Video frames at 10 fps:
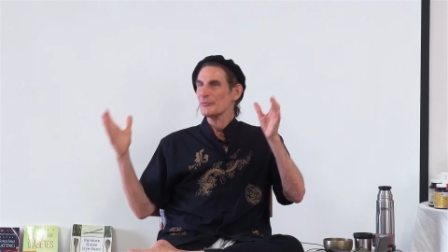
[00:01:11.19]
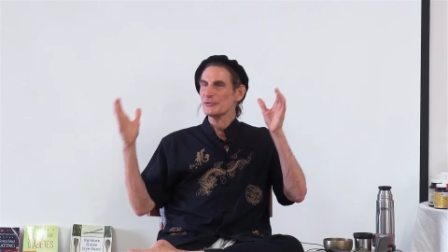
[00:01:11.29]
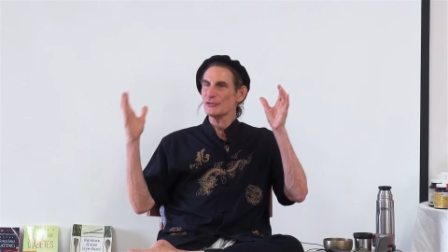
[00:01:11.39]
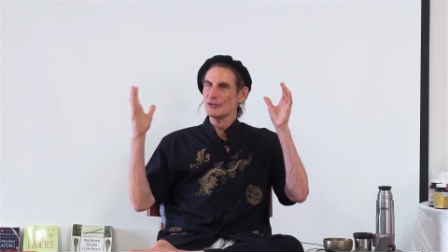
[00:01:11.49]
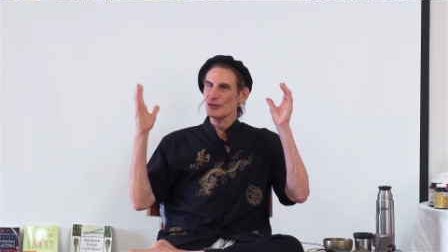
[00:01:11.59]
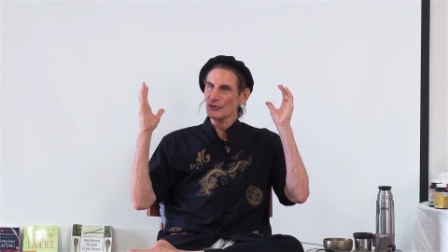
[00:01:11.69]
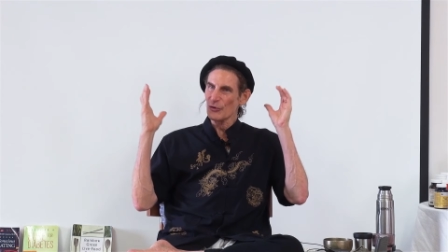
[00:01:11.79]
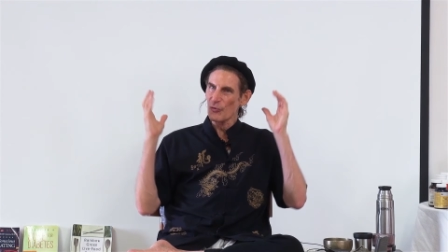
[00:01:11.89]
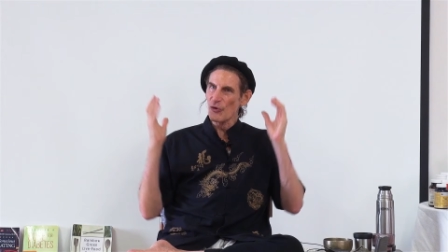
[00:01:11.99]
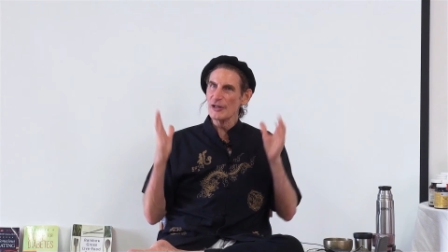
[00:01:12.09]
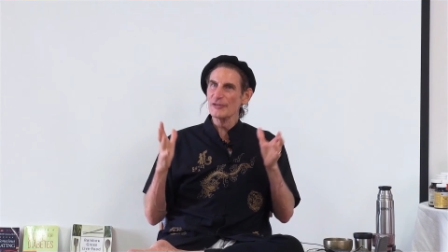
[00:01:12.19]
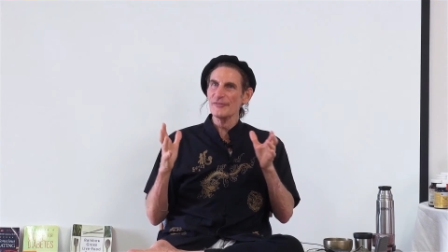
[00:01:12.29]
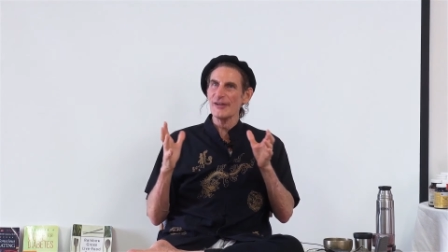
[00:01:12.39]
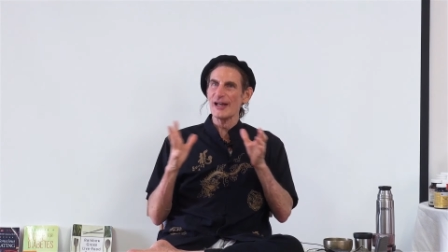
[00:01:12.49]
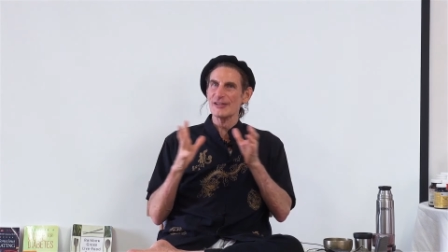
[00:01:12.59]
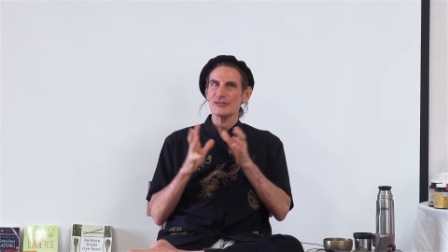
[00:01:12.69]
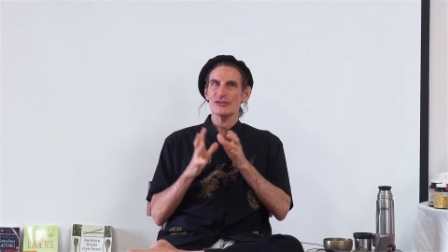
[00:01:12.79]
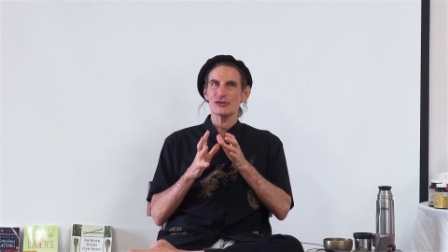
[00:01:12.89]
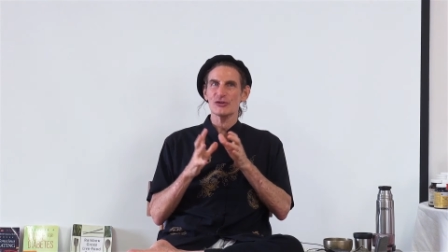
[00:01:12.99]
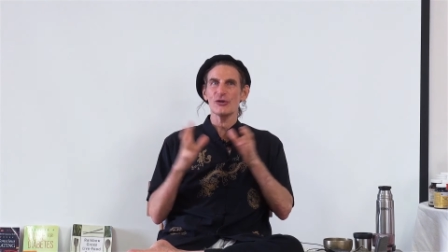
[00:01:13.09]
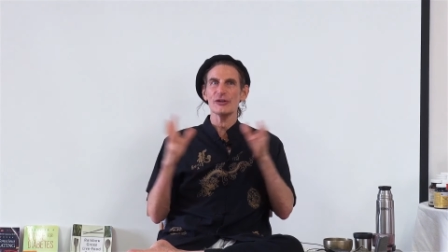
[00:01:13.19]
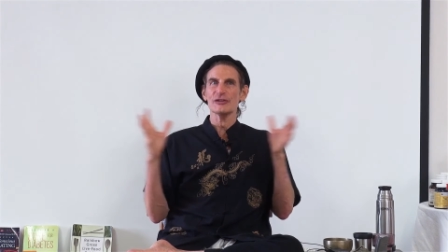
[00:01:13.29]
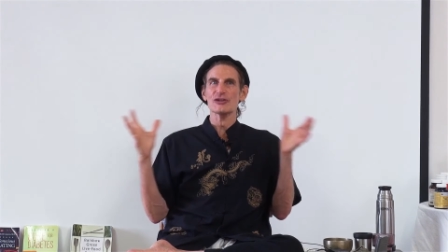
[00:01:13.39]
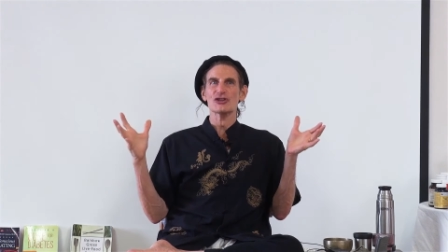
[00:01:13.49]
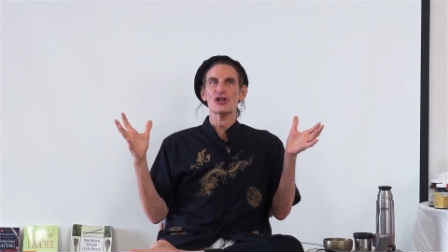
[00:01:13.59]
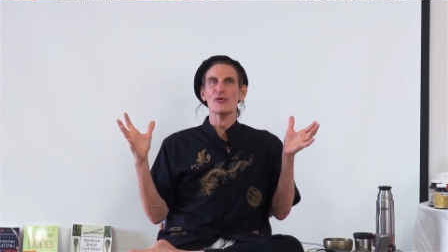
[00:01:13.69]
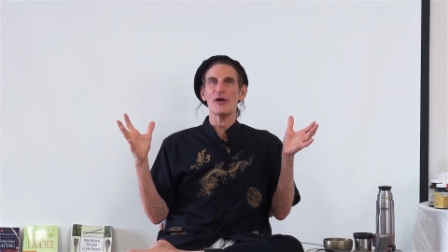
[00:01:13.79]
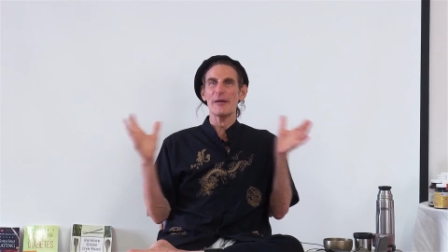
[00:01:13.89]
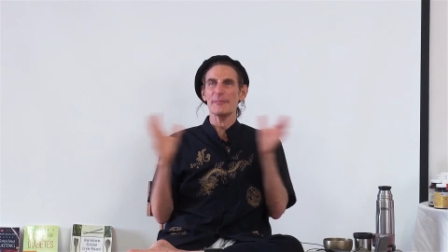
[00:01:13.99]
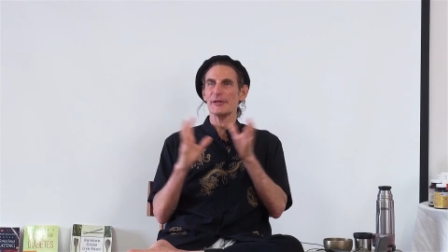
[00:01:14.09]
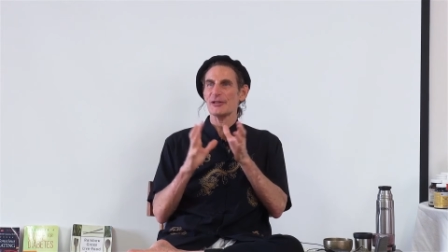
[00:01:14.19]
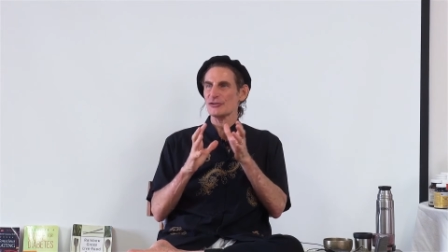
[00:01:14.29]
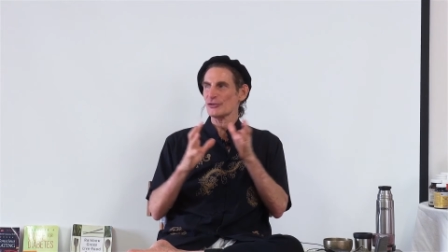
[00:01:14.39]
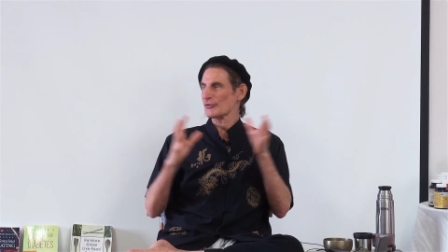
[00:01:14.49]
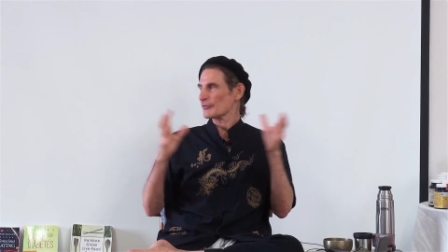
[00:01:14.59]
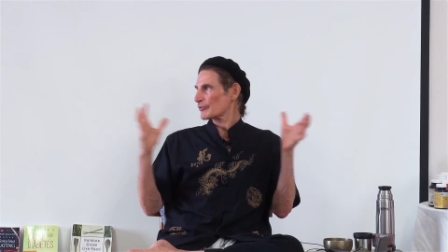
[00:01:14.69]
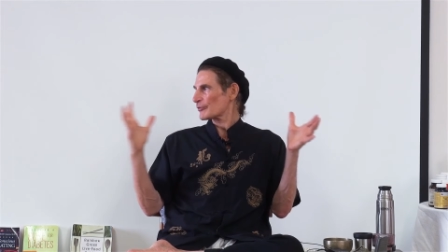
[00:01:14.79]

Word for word: But you're going to do a water fast, it's going to show up because you're